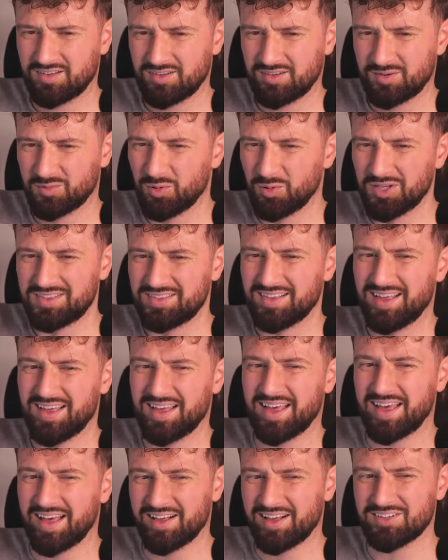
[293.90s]
What the
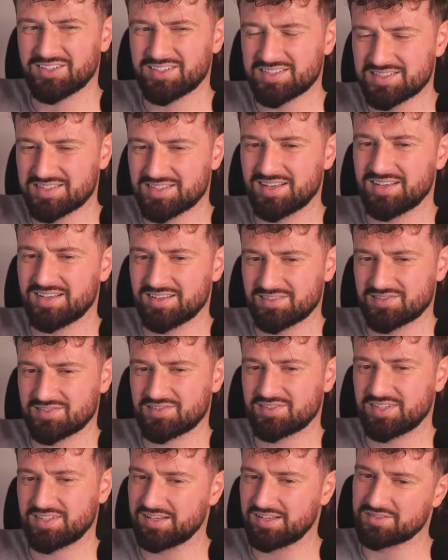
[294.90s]
hell is
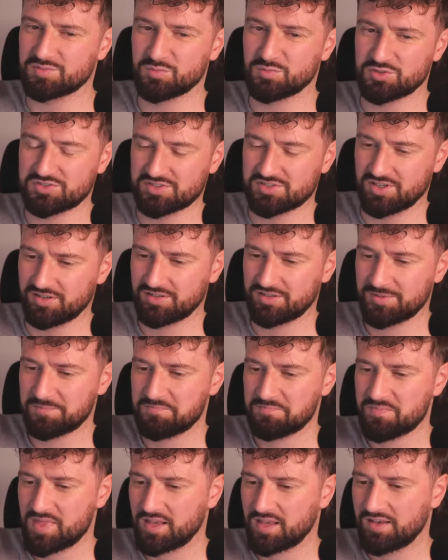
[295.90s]
this? Yeah, it's Musa.
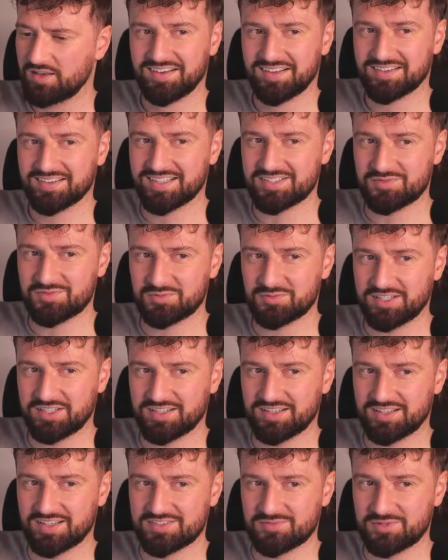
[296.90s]
Let's
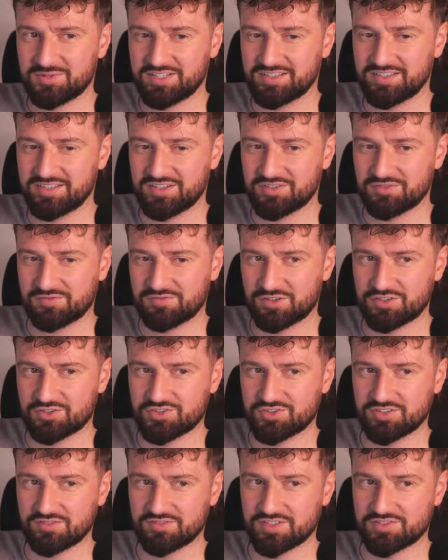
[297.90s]
read another
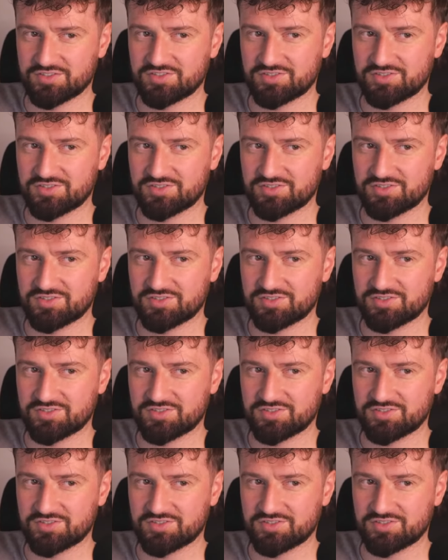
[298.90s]
version of this